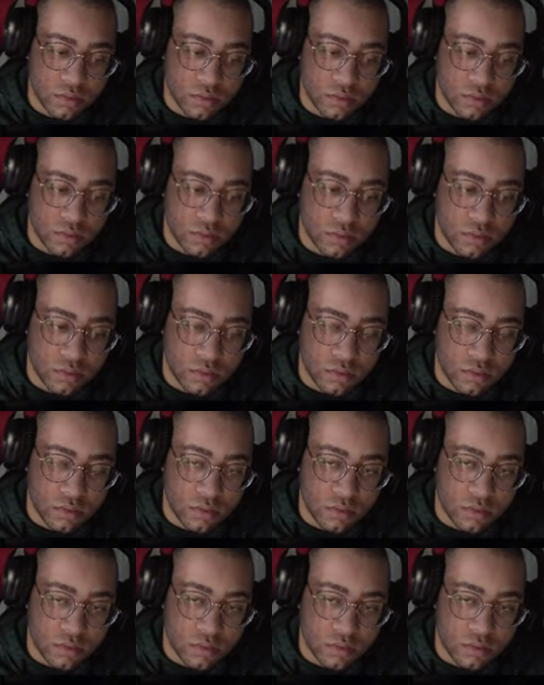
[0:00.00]

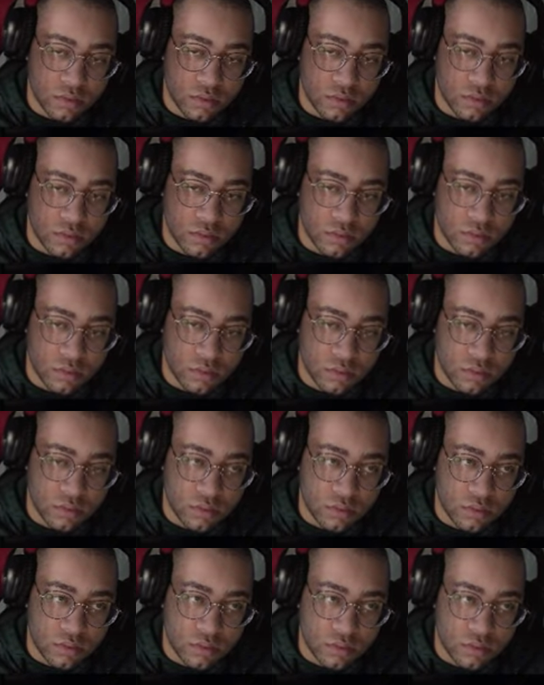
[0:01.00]

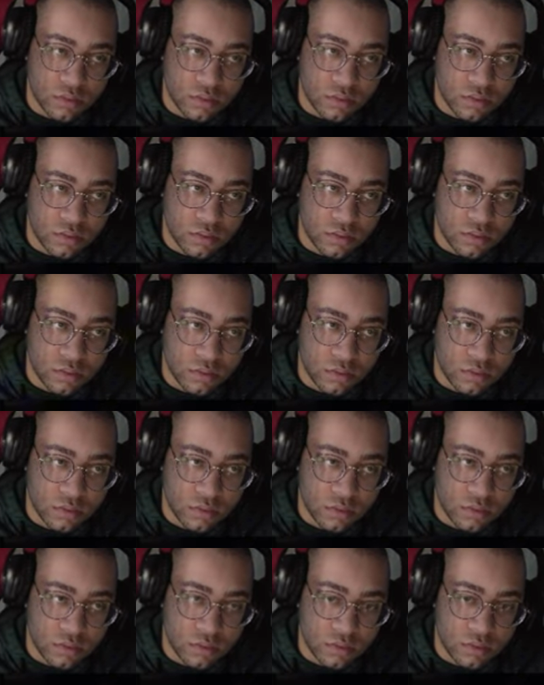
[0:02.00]

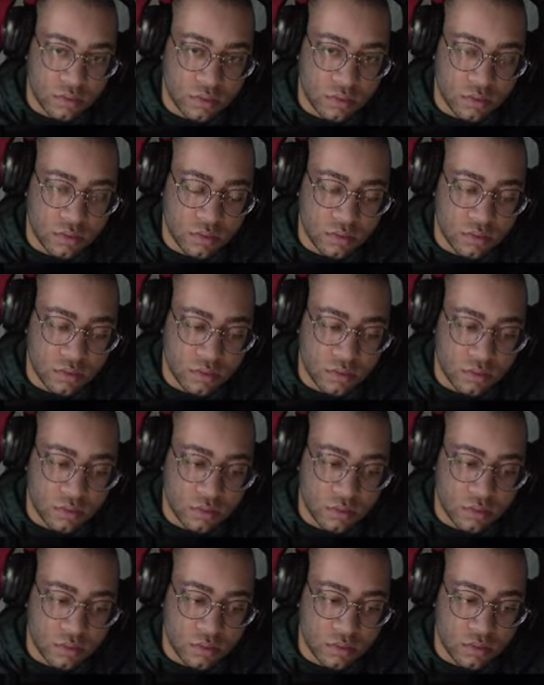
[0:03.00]

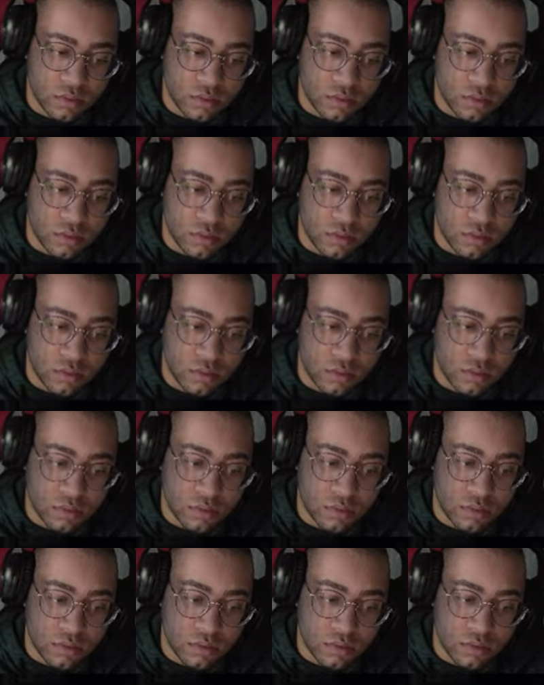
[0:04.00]

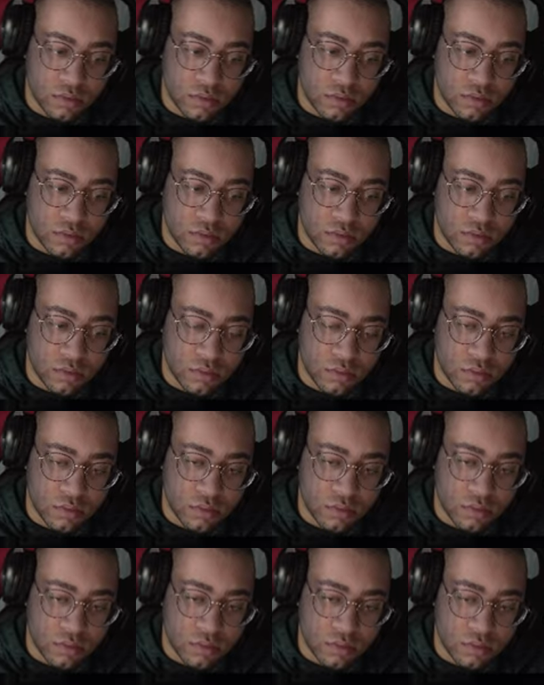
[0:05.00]

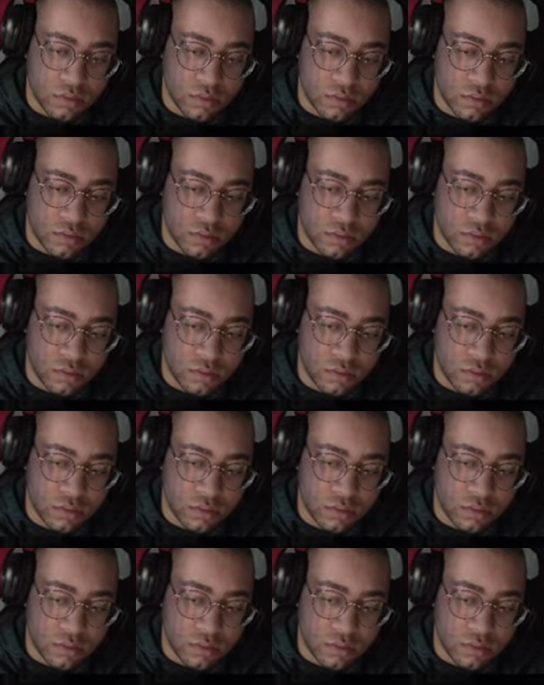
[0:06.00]
[no speech]